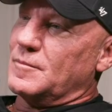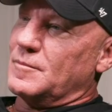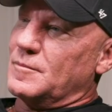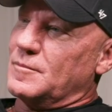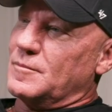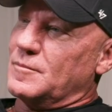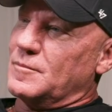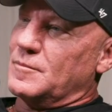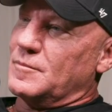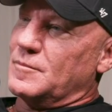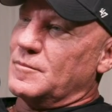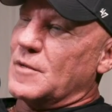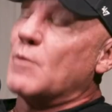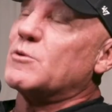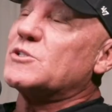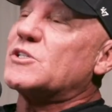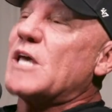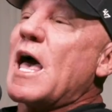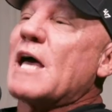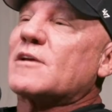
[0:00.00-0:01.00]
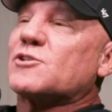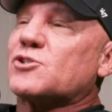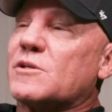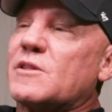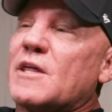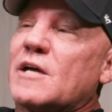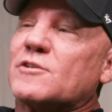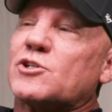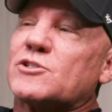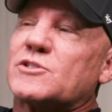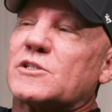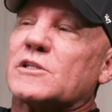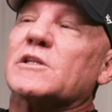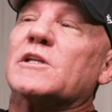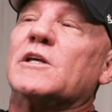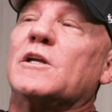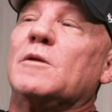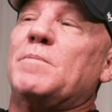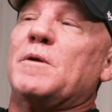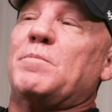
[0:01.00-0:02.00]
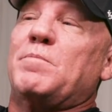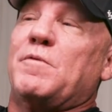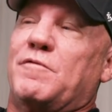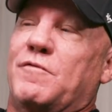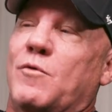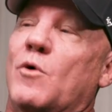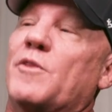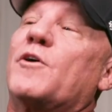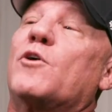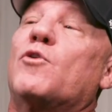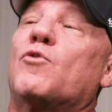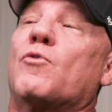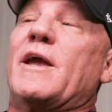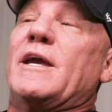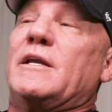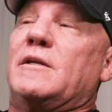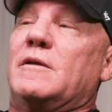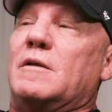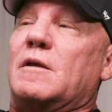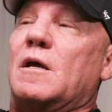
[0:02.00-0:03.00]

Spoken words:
I was actually there just a little bit before the great.